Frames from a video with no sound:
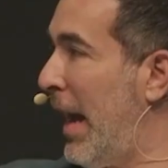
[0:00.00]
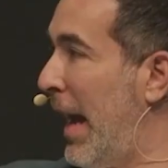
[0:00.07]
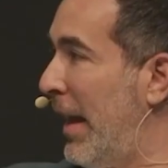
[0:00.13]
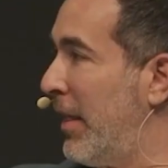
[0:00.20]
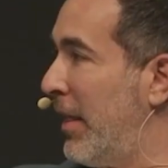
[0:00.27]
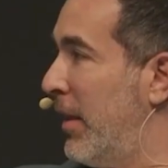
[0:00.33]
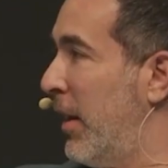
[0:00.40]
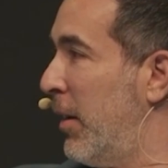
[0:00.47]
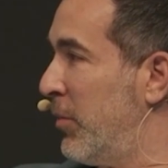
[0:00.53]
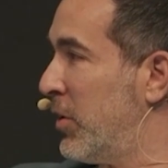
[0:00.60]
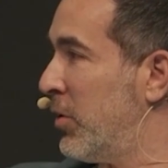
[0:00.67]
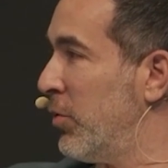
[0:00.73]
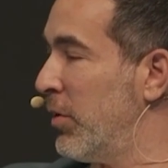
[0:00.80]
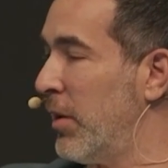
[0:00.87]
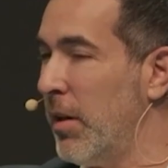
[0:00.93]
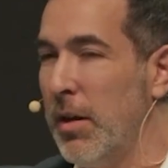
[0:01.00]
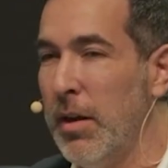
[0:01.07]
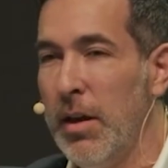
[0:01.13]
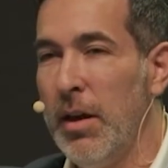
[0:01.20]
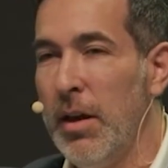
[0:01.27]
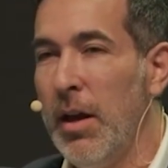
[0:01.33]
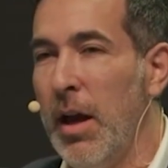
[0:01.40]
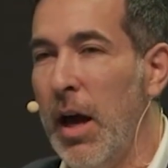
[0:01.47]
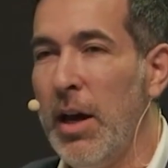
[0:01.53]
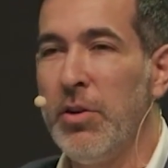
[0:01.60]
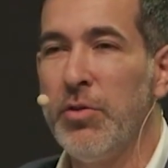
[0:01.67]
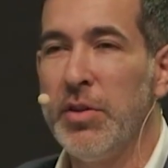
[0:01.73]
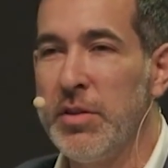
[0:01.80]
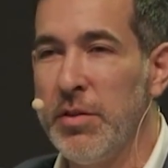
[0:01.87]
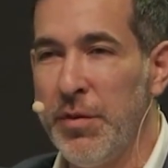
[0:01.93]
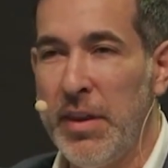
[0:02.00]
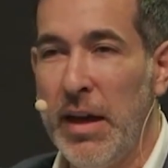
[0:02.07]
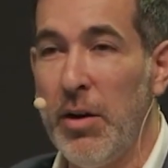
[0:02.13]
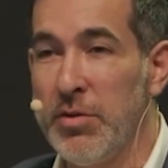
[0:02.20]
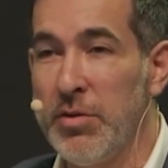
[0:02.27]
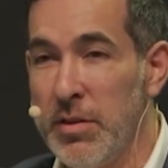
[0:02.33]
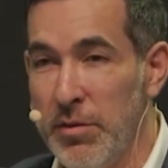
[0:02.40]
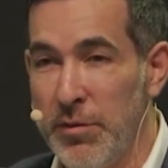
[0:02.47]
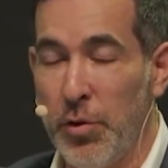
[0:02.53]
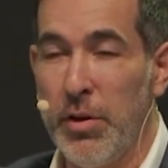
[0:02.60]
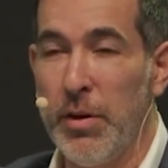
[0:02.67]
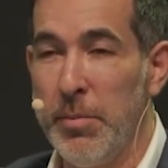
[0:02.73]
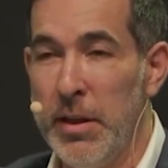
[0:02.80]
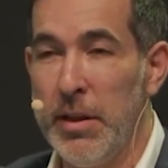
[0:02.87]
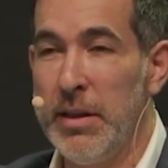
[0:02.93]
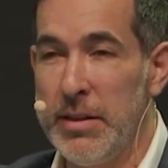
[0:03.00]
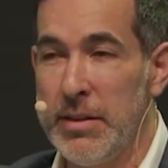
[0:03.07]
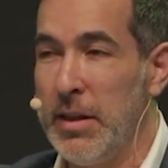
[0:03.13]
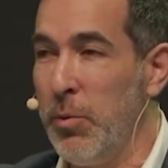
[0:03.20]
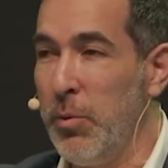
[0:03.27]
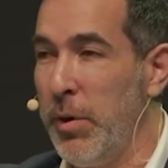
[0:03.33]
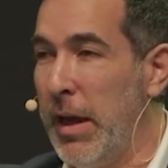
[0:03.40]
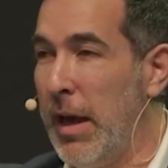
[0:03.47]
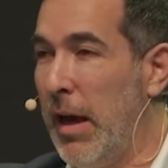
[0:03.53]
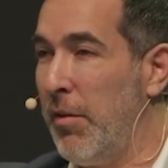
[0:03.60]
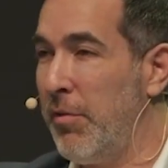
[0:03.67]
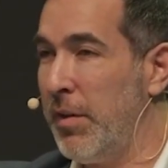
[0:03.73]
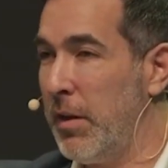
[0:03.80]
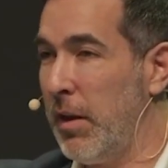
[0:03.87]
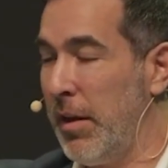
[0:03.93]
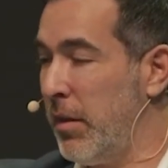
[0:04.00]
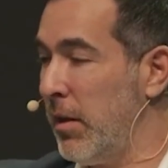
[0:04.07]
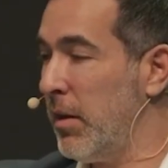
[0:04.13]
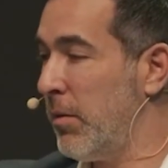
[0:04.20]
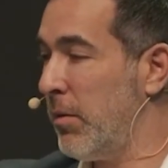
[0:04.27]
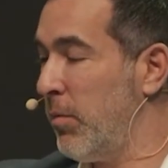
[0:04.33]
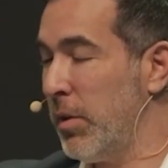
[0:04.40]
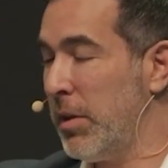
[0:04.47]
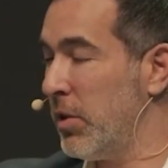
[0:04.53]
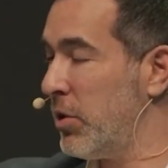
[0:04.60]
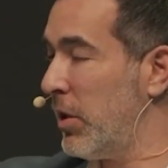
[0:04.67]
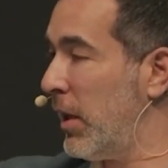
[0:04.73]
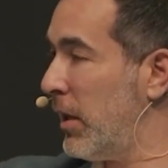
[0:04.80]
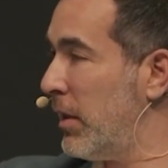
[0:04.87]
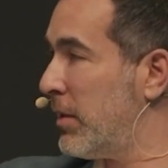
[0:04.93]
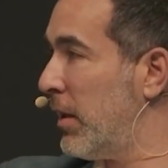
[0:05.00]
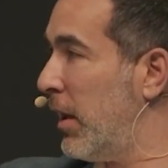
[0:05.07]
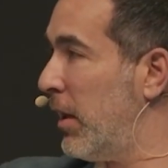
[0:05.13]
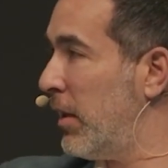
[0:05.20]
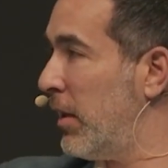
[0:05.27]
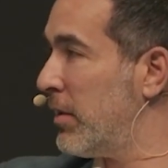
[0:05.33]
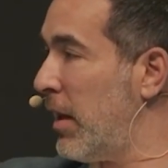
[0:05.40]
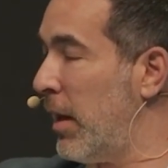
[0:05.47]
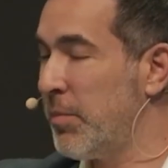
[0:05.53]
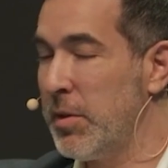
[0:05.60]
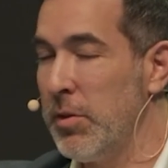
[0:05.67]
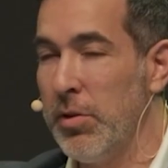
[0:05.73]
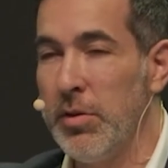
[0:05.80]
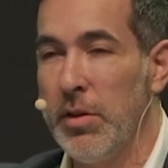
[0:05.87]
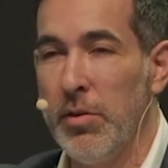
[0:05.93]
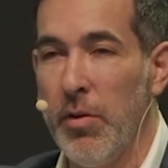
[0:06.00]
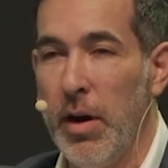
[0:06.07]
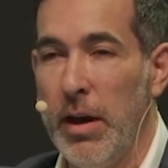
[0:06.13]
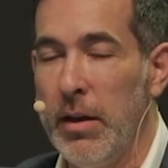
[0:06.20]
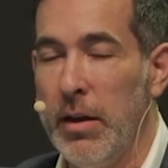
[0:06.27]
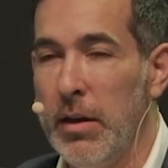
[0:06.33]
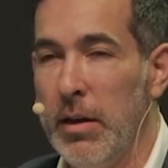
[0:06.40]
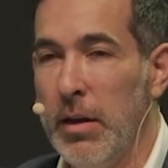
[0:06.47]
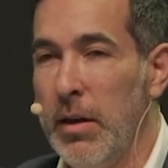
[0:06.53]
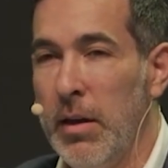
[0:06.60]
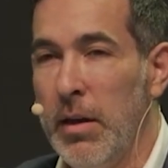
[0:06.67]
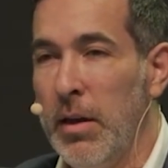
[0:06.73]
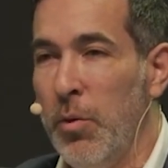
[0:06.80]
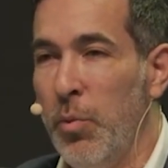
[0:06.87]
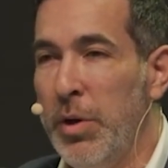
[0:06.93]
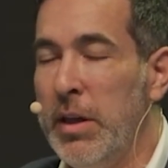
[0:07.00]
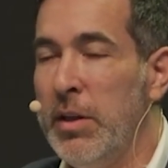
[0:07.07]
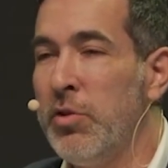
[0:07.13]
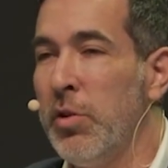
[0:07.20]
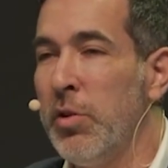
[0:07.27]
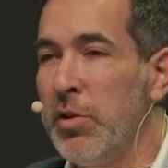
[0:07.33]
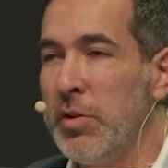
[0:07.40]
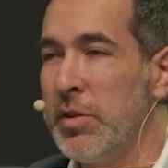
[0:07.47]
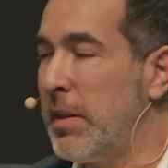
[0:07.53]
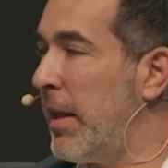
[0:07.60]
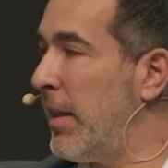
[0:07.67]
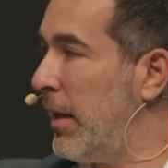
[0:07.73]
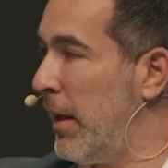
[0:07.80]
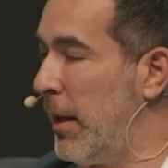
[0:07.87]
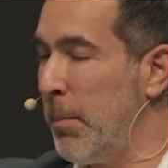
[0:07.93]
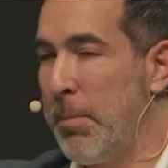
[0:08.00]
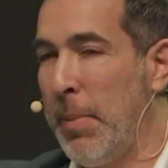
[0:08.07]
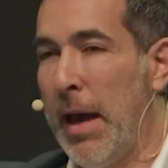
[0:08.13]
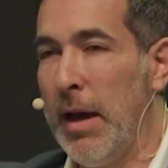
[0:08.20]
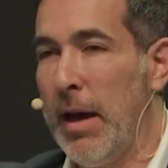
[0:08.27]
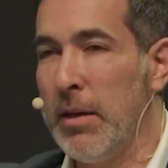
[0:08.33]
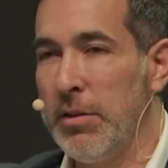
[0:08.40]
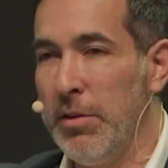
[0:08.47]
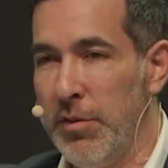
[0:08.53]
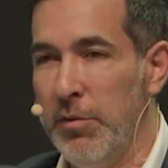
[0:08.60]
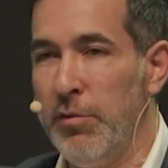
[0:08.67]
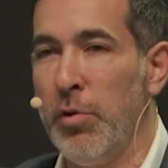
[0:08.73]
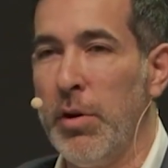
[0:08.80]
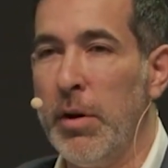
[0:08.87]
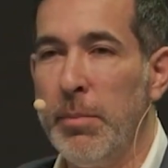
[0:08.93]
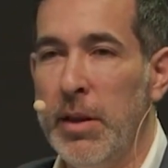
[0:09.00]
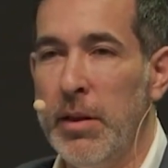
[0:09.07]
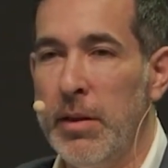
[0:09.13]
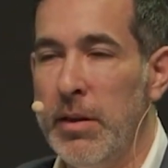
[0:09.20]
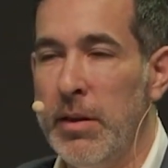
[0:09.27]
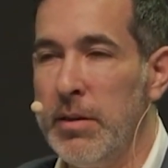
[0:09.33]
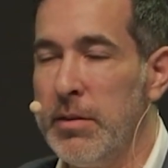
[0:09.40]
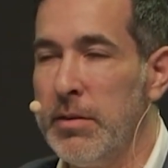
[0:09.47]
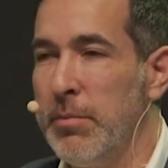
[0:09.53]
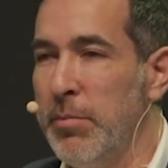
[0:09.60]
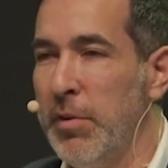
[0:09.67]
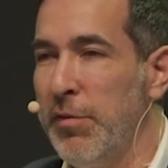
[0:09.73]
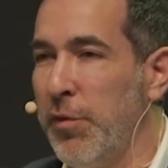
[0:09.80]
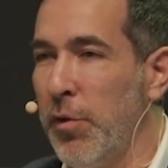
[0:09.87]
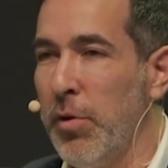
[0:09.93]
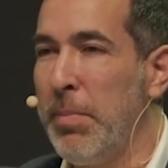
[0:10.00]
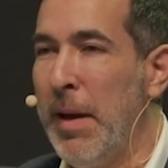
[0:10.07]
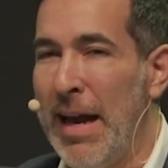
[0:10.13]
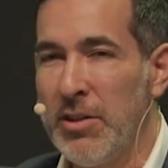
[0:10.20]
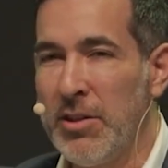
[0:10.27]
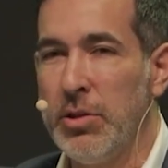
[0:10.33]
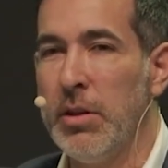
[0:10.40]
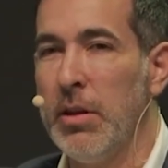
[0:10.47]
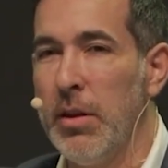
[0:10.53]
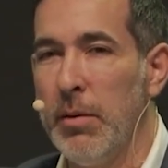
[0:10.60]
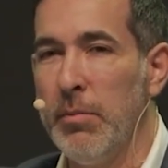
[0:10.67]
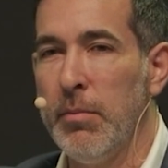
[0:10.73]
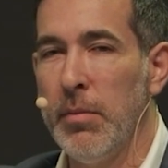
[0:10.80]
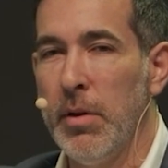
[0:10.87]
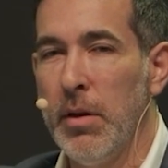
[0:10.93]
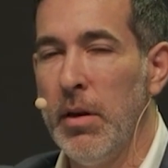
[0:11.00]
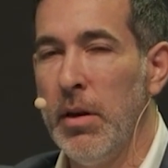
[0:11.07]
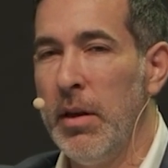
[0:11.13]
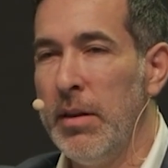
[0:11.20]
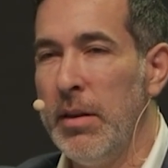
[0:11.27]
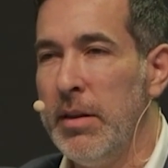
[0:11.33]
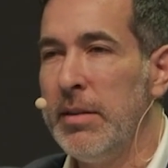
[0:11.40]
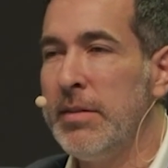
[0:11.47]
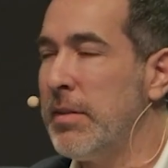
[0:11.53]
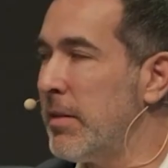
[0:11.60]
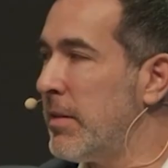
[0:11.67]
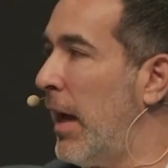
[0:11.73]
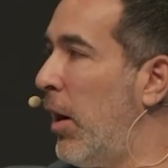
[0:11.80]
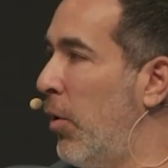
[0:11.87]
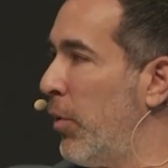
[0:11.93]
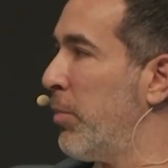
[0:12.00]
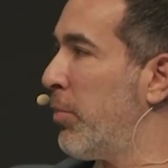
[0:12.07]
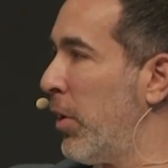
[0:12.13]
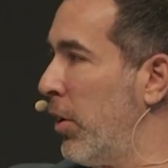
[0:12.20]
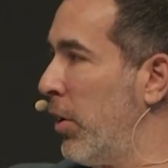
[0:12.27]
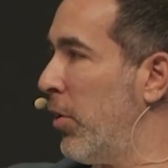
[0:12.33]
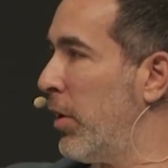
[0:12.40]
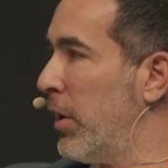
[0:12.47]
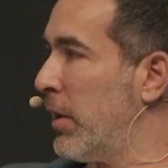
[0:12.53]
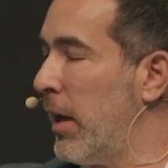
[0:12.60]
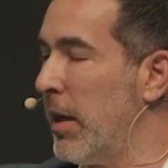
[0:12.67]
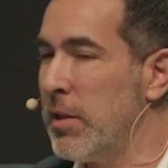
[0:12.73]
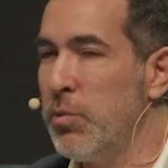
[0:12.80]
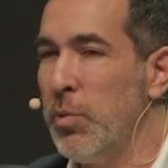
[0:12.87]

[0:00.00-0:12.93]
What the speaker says: Add them to the hundreds of thousands of vulnerabilities that we have, and I think what the Sheikh is saying is absolutely right. We need to understand the impact of the vulnerabilities. Before patching them, this is how we prioritize.